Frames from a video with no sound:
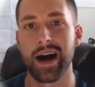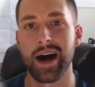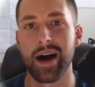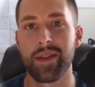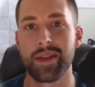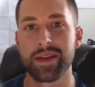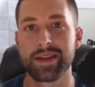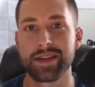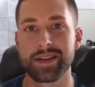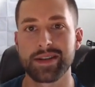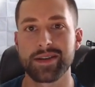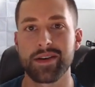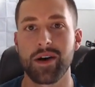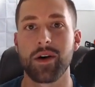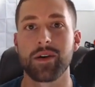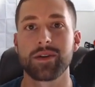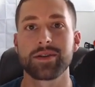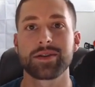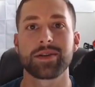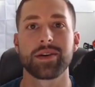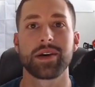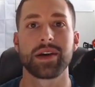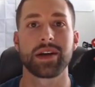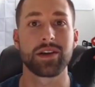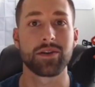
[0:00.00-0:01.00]
this is
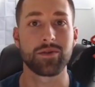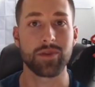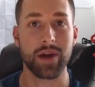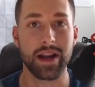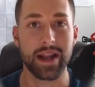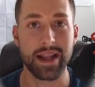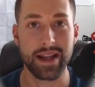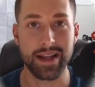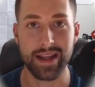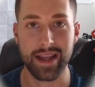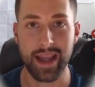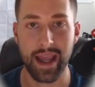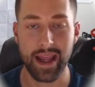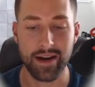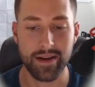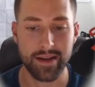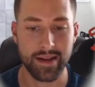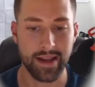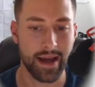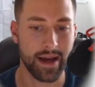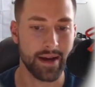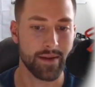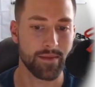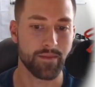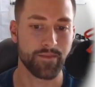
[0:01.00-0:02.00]
also a great indicator
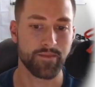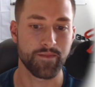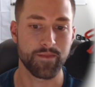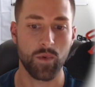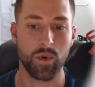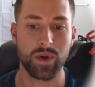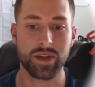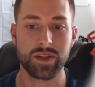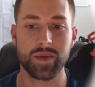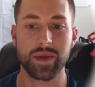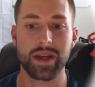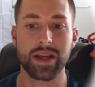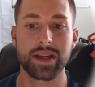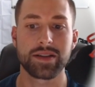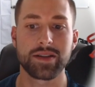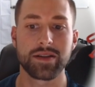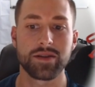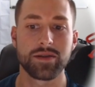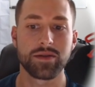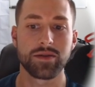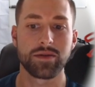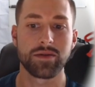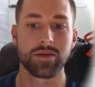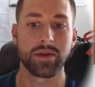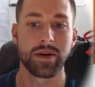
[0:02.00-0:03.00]
that once we get
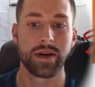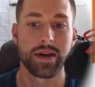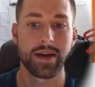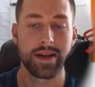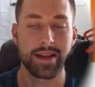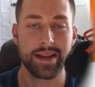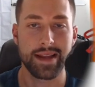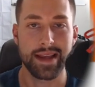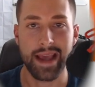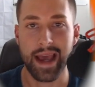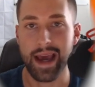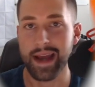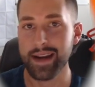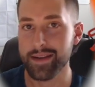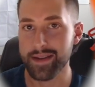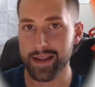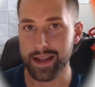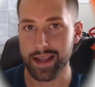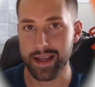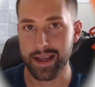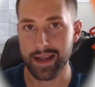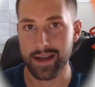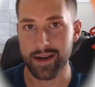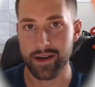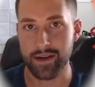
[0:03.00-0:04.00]
to the end of the
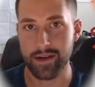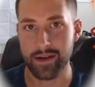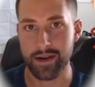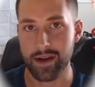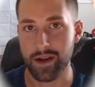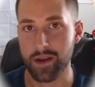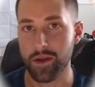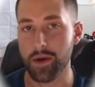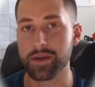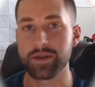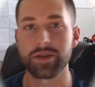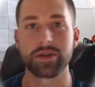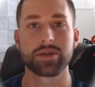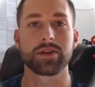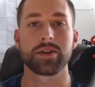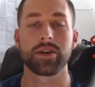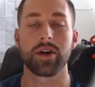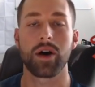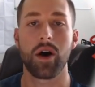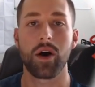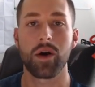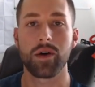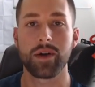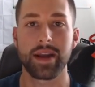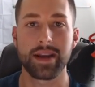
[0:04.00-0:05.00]
year and closer to the
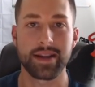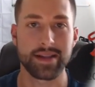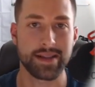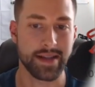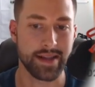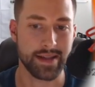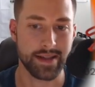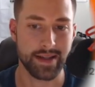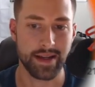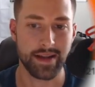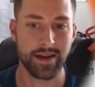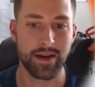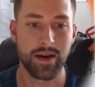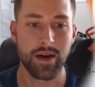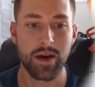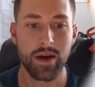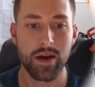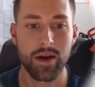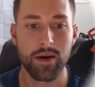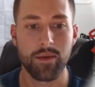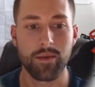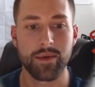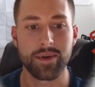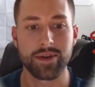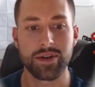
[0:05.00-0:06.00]
holiday season,
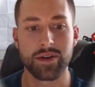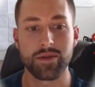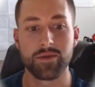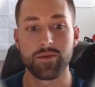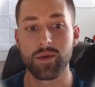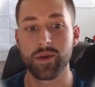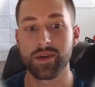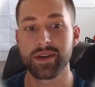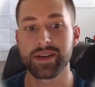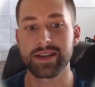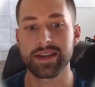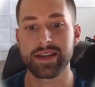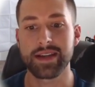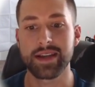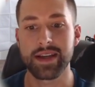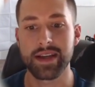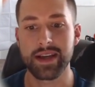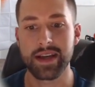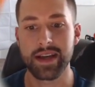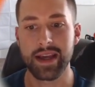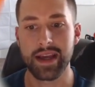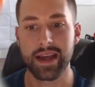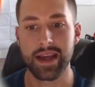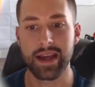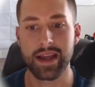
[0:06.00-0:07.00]
we should really
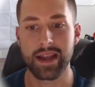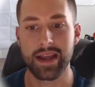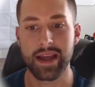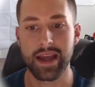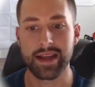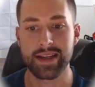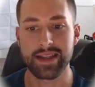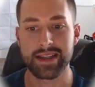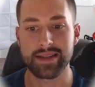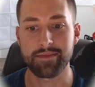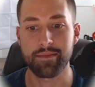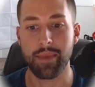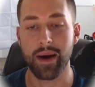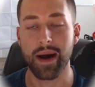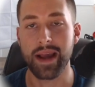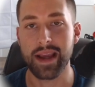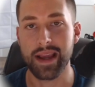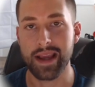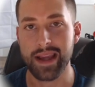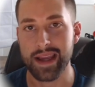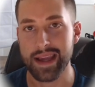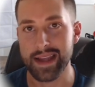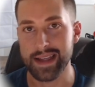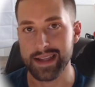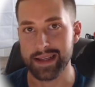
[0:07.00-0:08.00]
see a
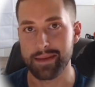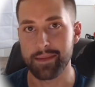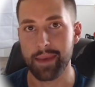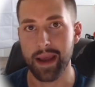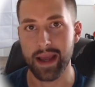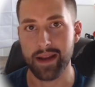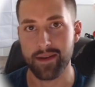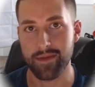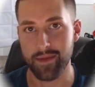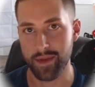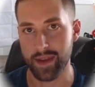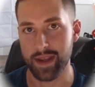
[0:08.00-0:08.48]
spike in demand for